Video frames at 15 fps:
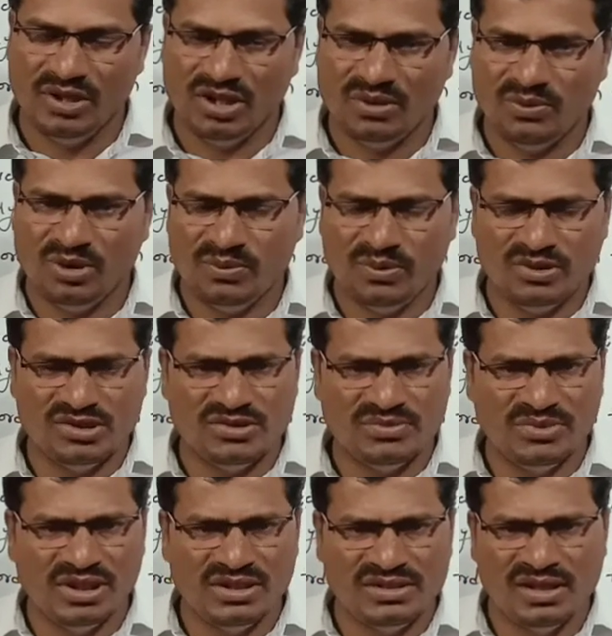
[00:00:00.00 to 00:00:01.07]
Metamorphosis
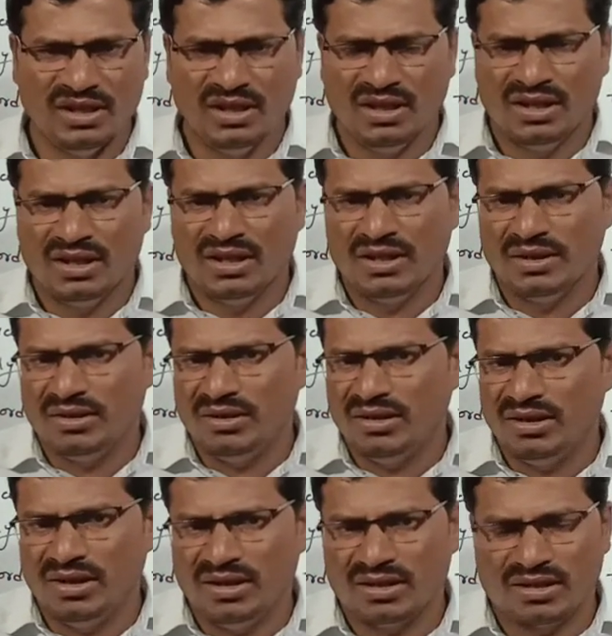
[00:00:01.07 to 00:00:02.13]
means
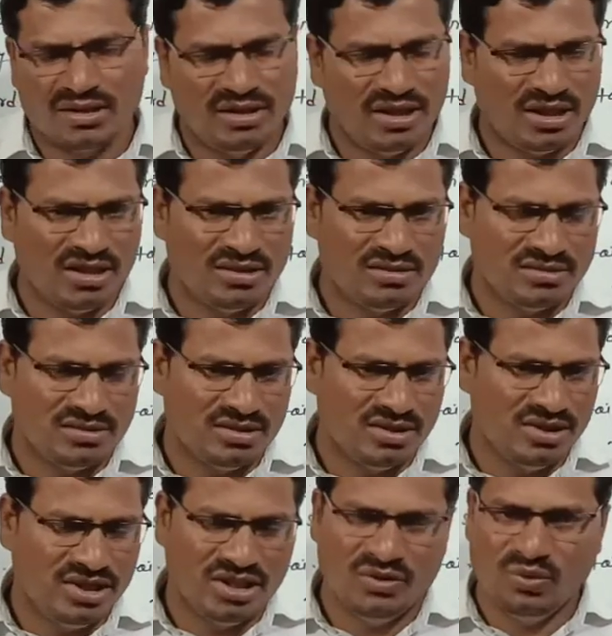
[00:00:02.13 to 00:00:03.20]
their
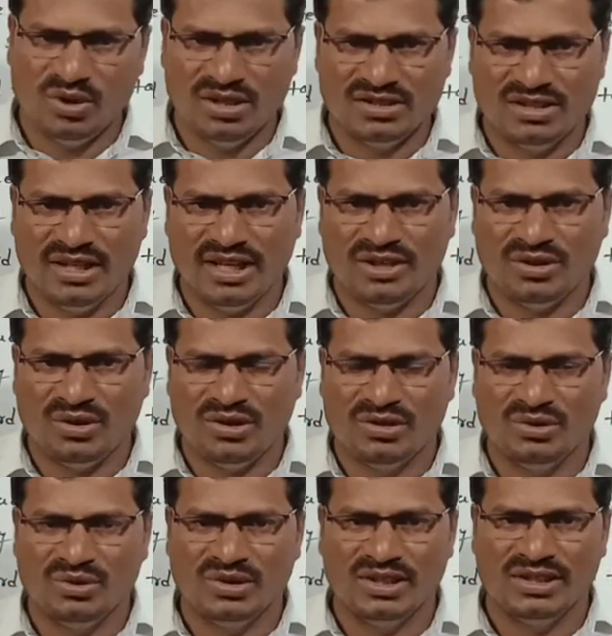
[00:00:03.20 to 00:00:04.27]
young ones, they are not
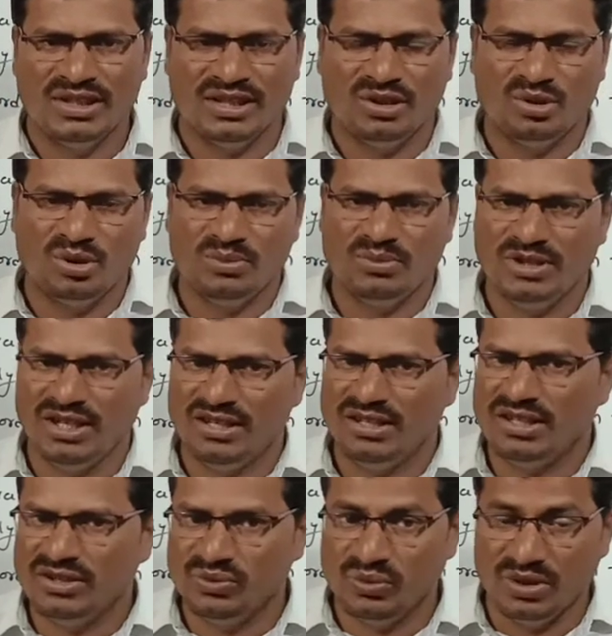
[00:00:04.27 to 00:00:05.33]
looking like that of the
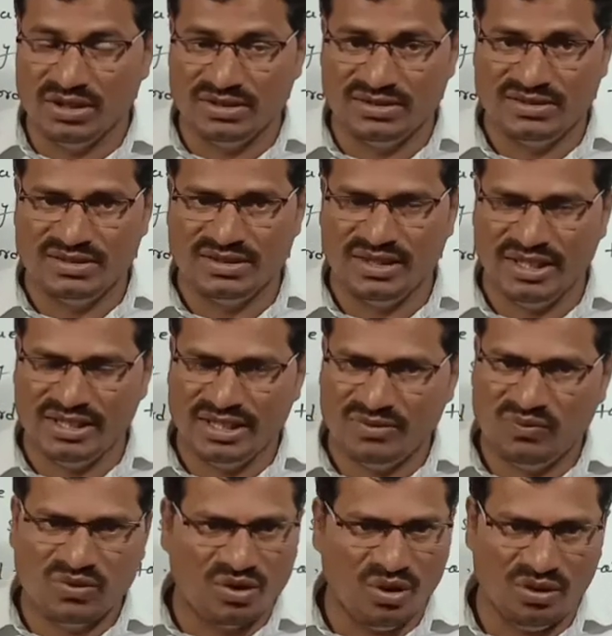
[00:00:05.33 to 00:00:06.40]
adult ones, like that
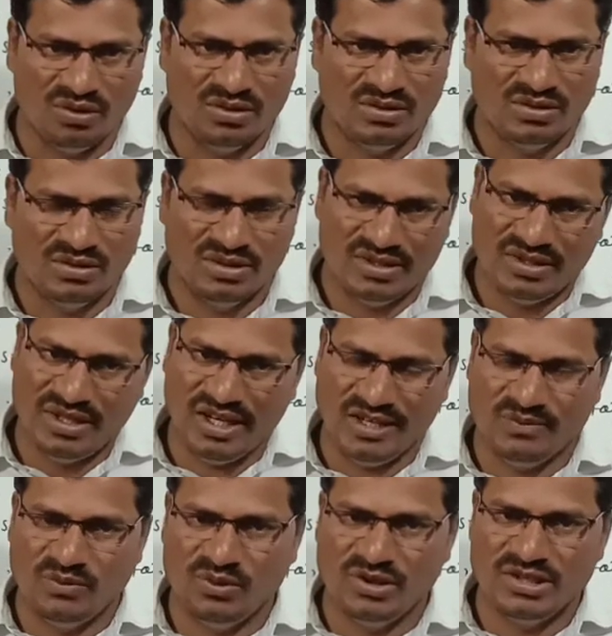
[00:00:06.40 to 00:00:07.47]
frog.
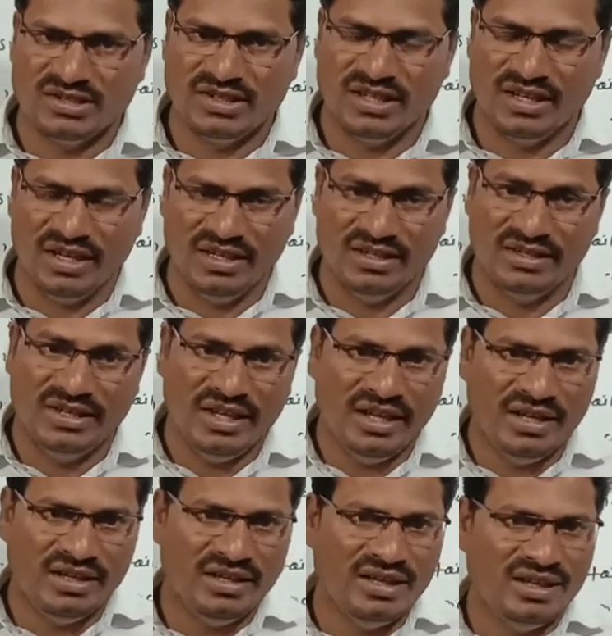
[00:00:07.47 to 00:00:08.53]
Tadpole is there, and
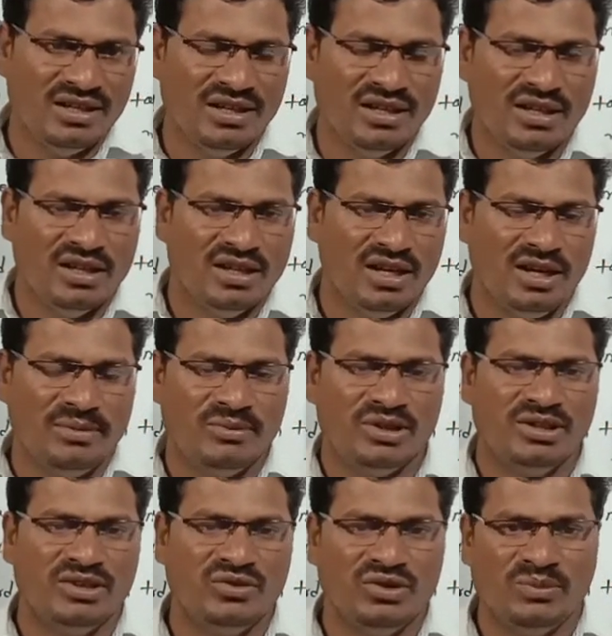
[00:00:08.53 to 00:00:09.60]
then
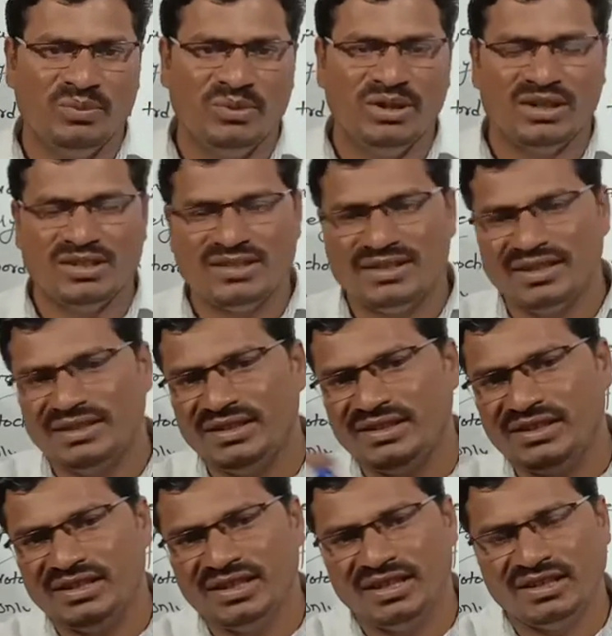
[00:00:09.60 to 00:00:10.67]
after developmental
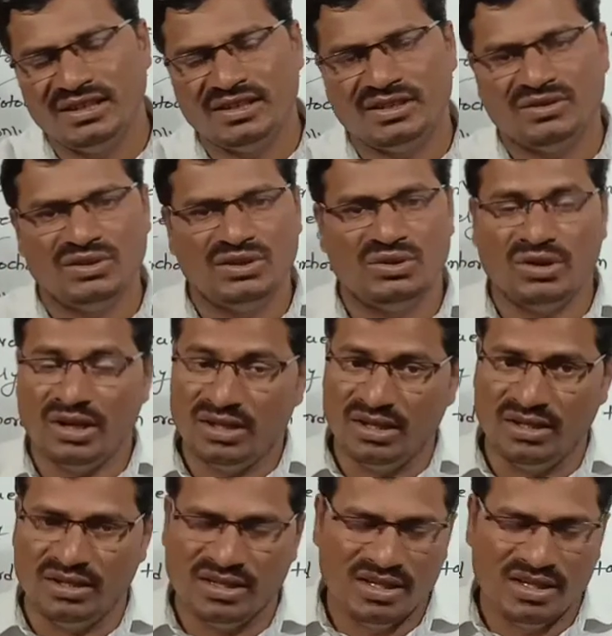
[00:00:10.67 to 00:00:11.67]
stages it gets converted to adult.